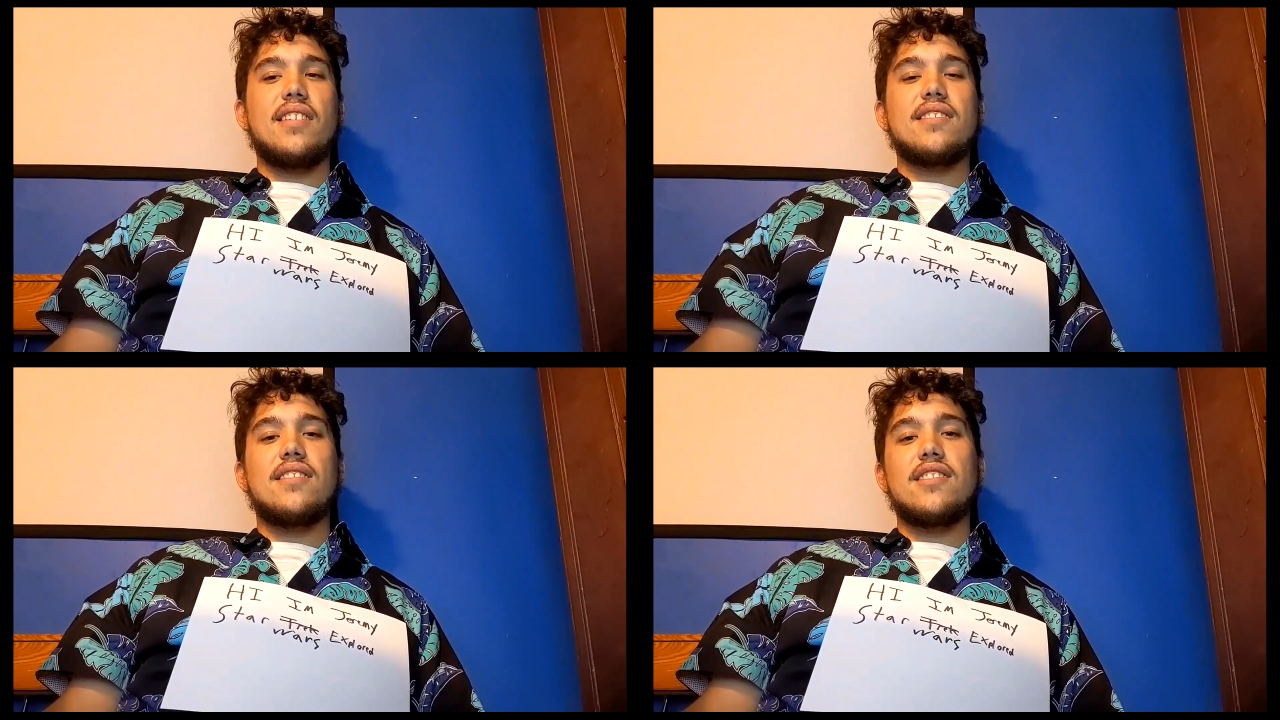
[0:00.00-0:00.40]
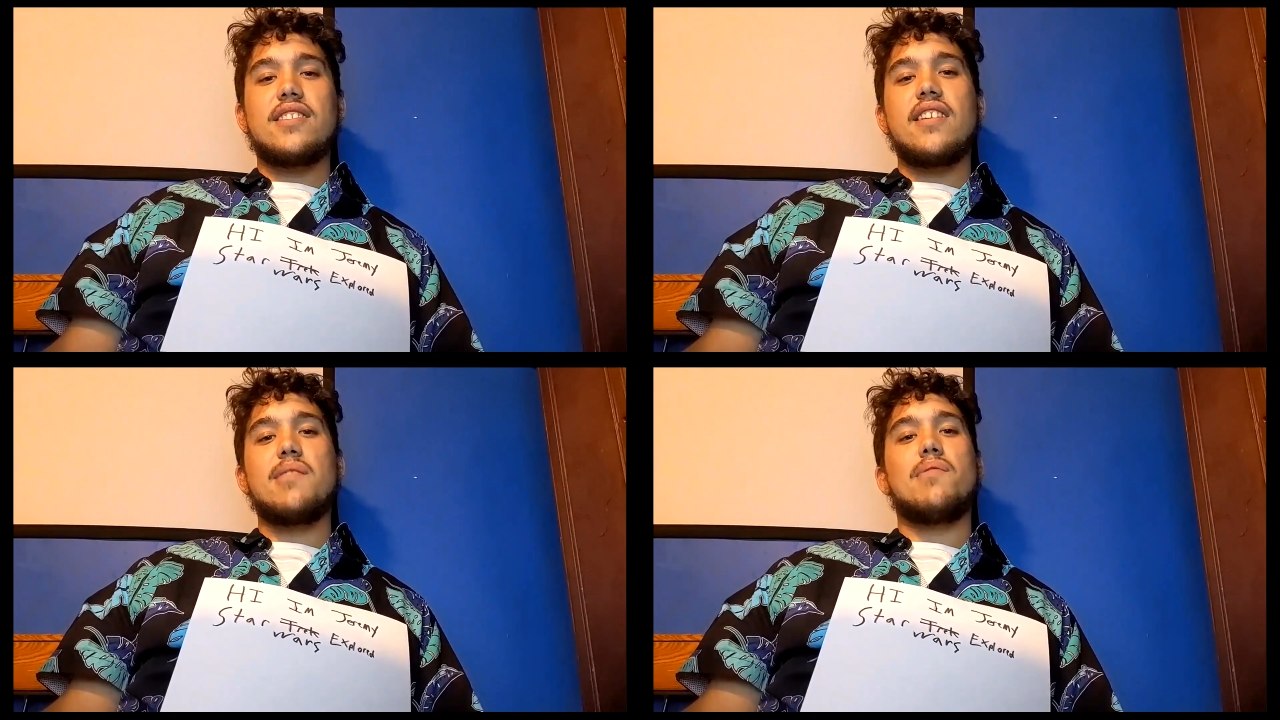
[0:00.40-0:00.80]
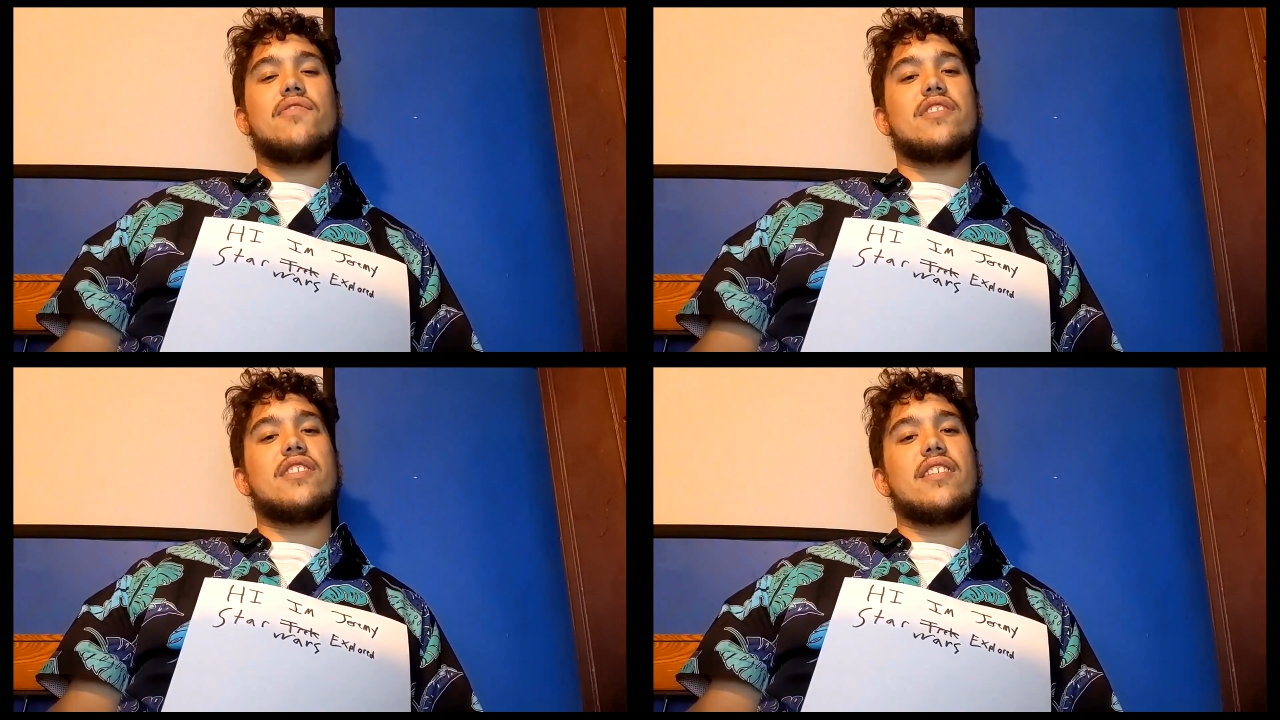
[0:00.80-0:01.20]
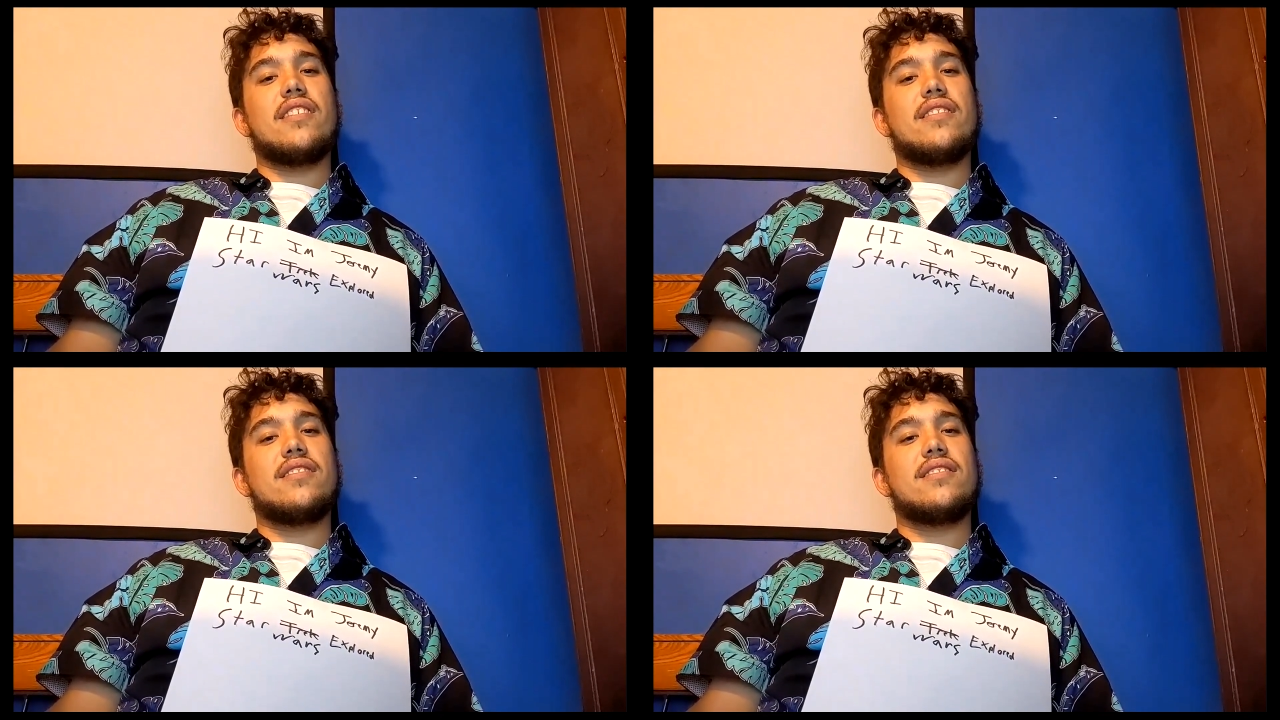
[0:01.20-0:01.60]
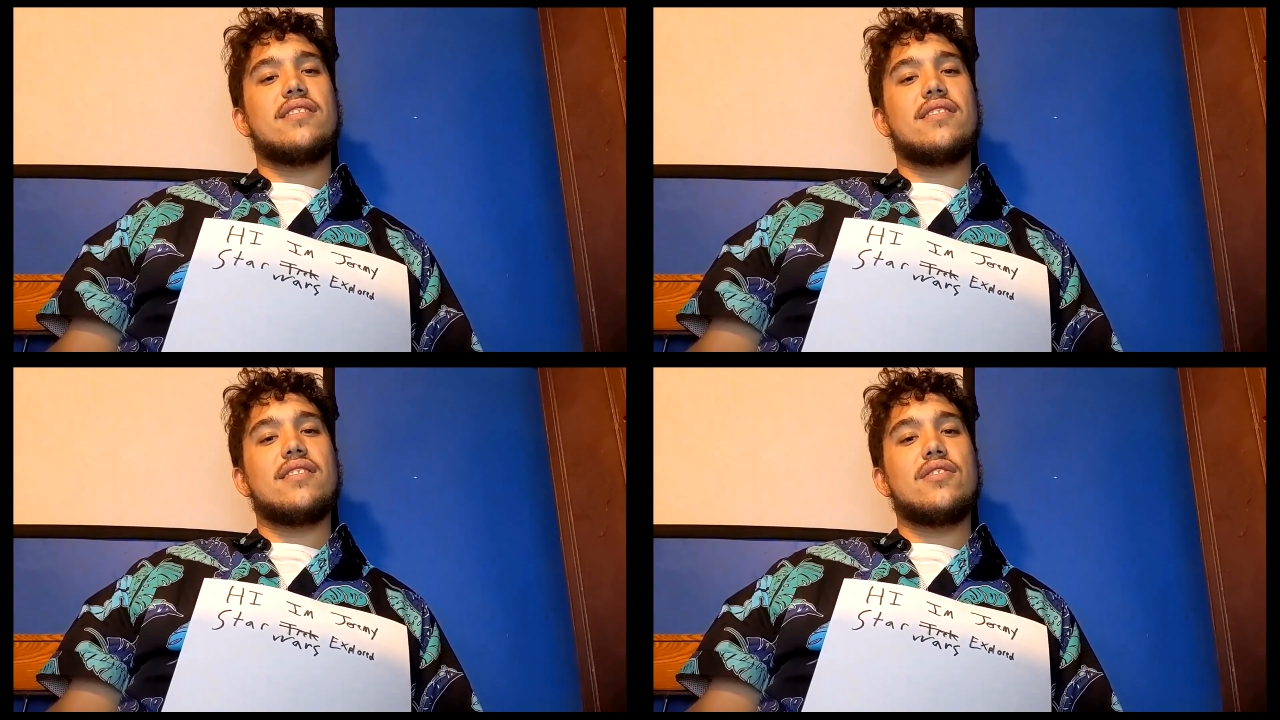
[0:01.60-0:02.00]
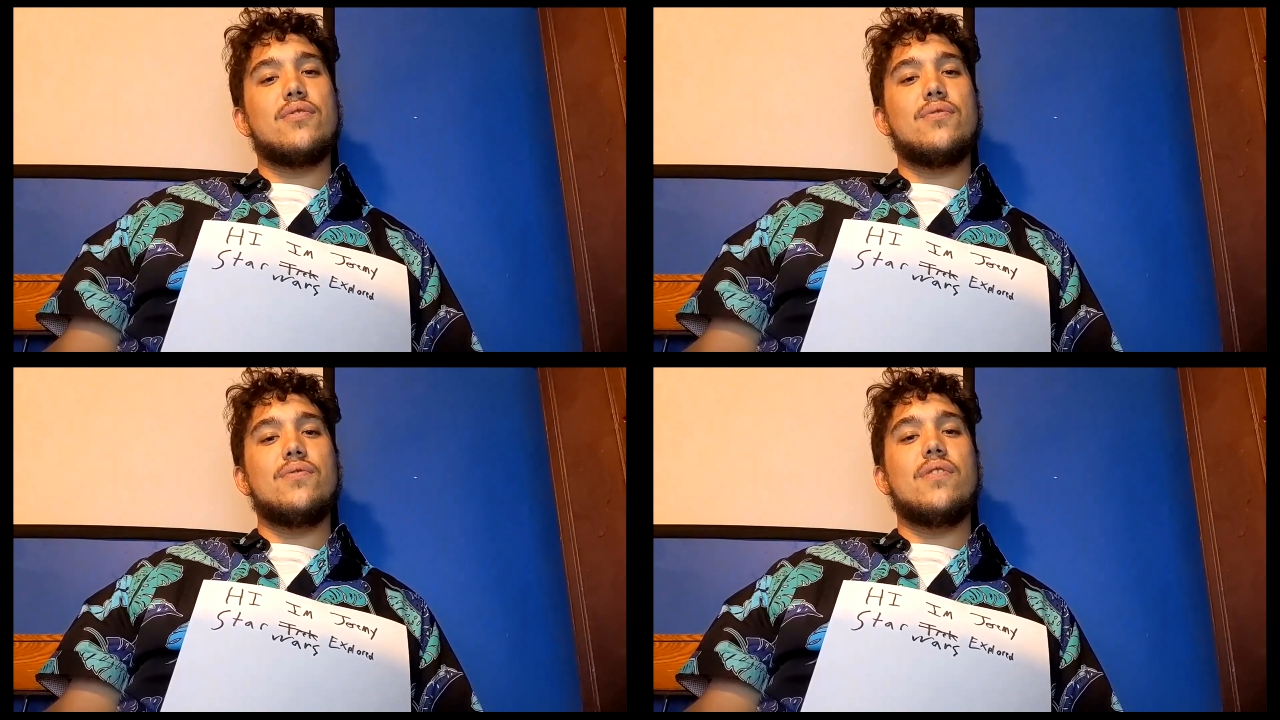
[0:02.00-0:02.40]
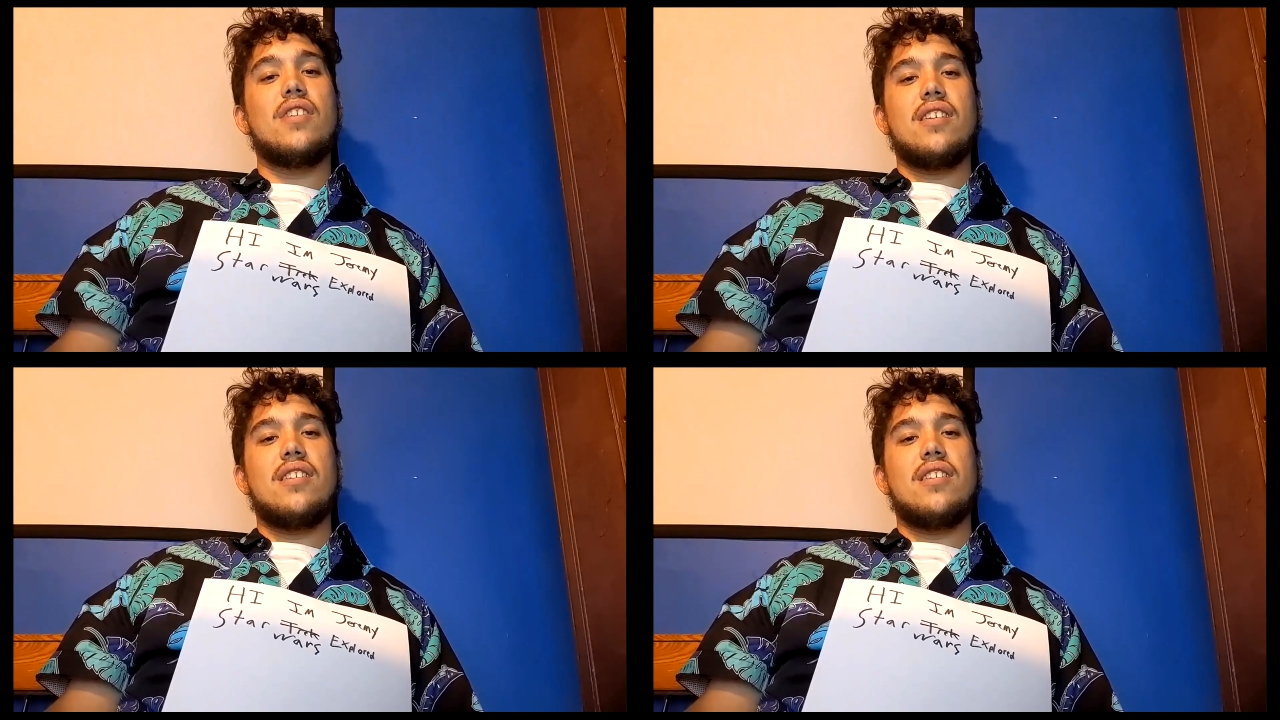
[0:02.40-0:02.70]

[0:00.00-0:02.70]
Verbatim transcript: is understandable for Taika to